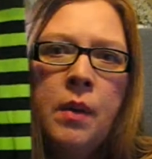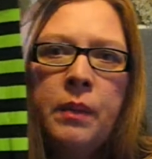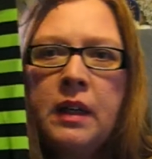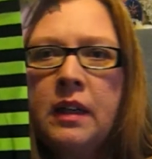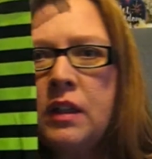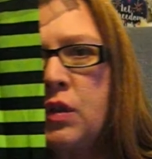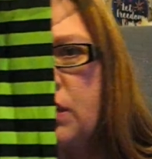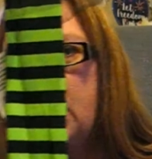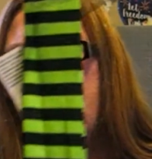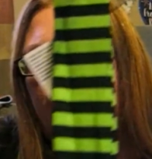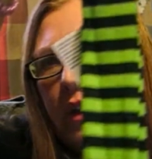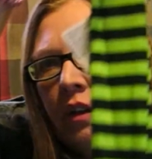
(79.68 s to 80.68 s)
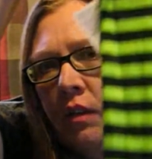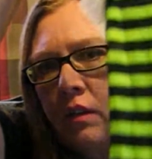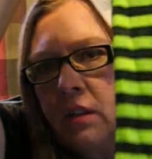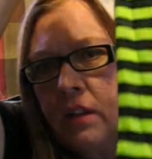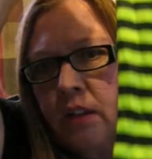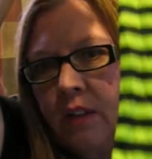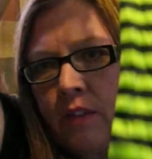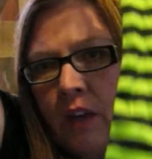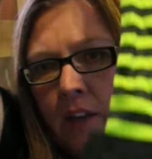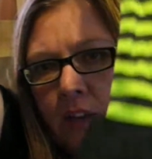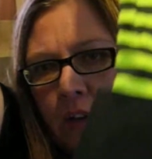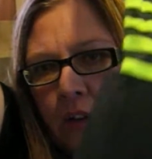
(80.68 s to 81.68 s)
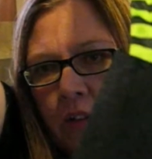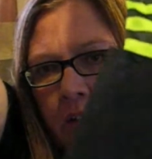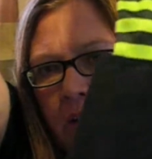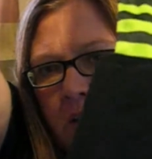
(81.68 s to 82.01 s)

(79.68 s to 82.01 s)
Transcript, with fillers: But it's really cute. They've got little